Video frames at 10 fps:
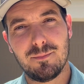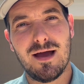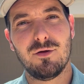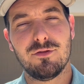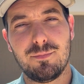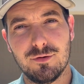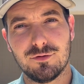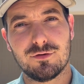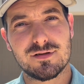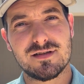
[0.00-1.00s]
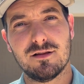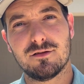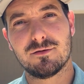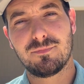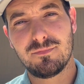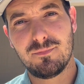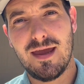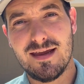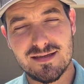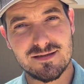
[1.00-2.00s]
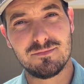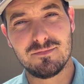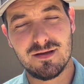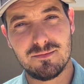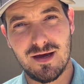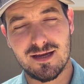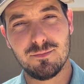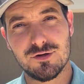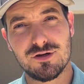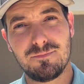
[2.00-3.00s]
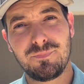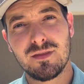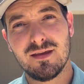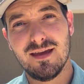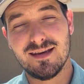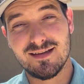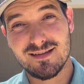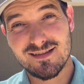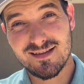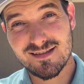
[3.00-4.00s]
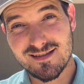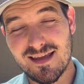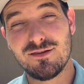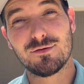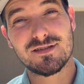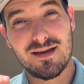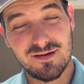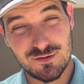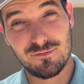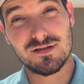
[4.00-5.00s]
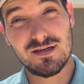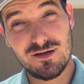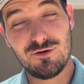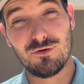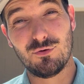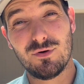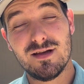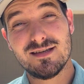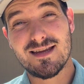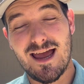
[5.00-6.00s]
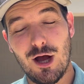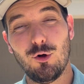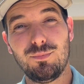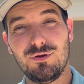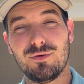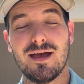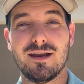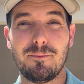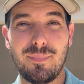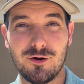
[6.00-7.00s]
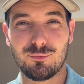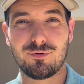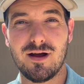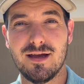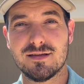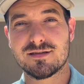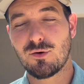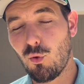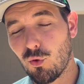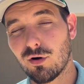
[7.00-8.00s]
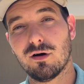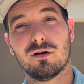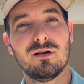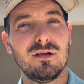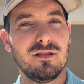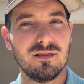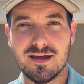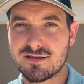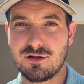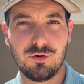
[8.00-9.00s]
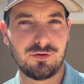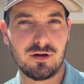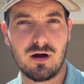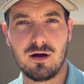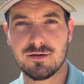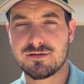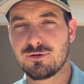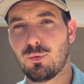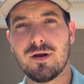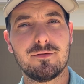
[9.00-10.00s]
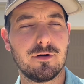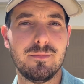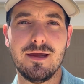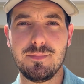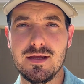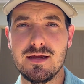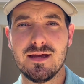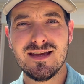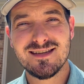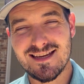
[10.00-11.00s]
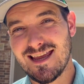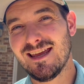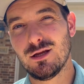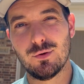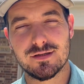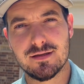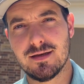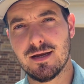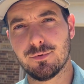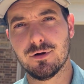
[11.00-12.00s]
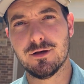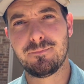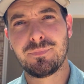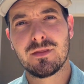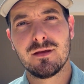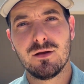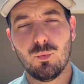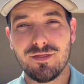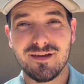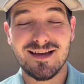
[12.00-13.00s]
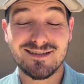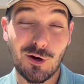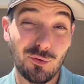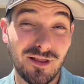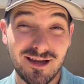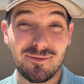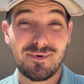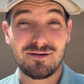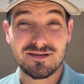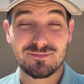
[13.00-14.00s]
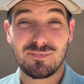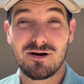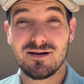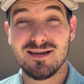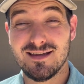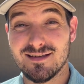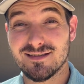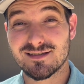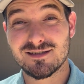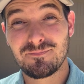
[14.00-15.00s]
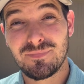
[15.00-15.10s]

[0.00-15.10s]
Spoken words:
amount the builder or seller pays in my commission and send those savings over to you to help you get a better price or less closing costs or whatever it may be to get you into the neighborhood. One thing I don't like about Easton Park is